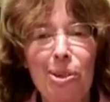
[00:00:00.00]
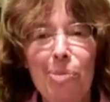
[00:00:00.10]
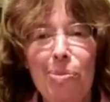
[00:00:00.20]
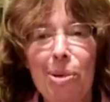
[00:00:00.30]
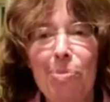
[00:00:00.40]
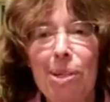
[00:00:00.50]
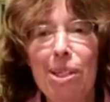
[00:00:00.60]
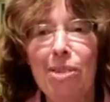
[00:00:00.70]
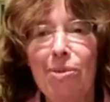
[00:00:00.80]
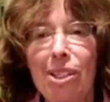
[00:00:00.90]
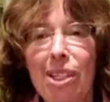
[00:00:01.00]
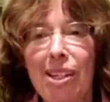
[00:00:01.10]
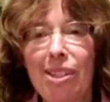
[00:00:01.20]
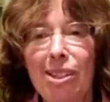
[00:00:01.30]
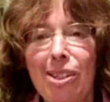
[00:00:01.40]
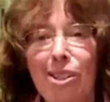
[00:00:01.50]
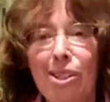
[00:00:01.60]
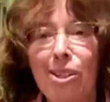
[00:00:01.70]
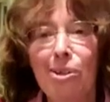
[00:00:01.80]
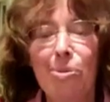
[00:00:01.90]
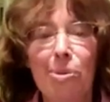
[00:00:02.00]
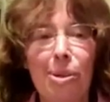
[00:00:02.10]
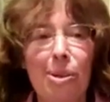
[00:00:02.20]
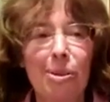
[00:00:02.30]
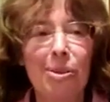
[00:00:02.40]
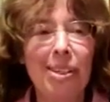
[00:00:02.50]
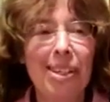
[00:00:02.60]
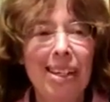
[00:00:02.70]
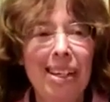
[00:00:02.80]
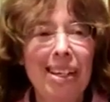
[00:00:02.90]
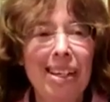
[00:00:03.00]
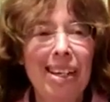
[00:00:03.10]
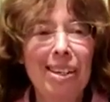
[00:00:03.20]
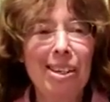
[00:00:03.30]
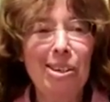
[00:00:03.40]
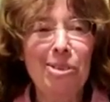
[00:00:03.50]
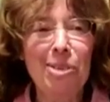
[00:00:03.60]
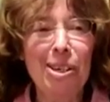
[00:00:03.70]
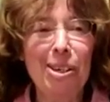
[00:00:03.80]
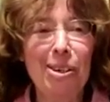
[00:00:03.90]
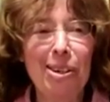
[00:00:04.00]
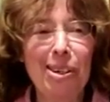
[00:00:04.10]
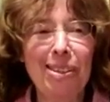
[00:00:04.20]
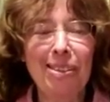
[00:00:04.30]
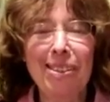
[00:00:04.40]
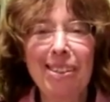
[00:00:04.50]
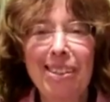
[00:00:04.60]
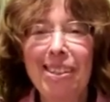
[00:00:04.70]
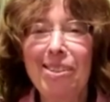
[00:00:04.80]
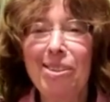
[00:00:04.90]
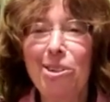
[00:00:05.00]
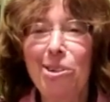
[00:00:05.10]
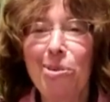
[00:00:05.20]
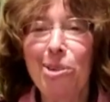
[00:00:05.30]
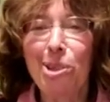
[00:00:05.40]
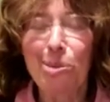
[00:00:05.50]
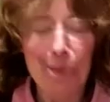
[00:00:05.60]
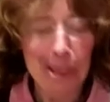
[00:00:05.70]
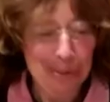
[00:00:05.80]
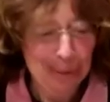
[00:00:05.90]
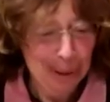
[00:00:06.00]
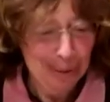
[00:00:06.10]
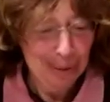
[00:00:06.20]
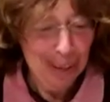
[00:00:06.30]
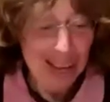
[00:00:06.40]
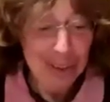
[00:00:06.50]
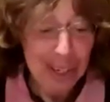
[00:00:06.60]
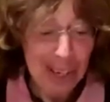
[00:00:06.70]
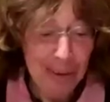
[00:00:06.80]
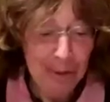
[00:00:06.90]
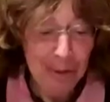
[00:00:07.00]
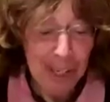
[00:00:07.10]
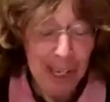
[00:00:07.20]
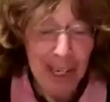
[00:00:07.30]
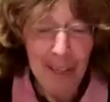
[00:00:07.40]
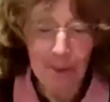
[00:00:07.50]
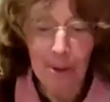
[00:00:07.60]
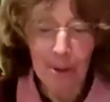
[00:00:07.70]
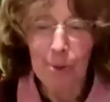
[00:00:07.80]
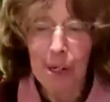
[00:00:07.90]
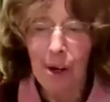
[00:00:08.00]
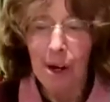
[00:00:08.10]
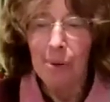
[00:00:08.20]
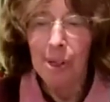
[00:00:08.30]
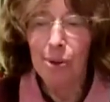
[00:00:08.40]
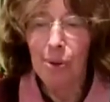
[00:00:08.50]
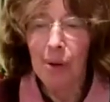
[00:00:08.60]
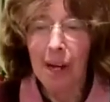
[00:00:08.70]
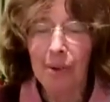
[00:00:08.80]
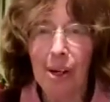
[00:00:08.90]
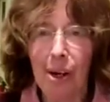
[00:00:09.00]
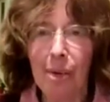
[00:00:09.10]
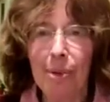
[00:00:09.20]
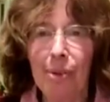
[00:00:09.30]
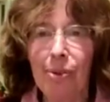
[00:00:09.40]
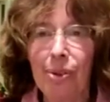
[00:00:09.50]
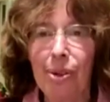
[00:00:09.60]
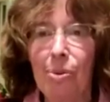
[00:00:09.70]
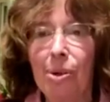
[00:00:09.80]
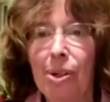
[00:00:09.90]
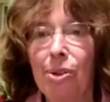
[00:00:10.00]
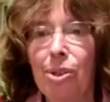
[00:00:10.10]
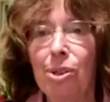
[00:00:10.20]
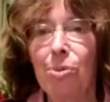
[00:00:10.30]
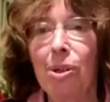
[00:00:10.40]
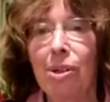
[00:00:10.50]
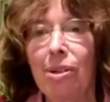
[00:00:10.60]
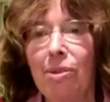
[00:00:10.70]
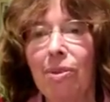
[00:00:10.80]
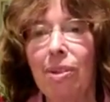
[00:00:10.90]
He put a piece of his essence into the world. And here we are, the Jewish people. And to not forget it, because we do have a garment, we're in this world.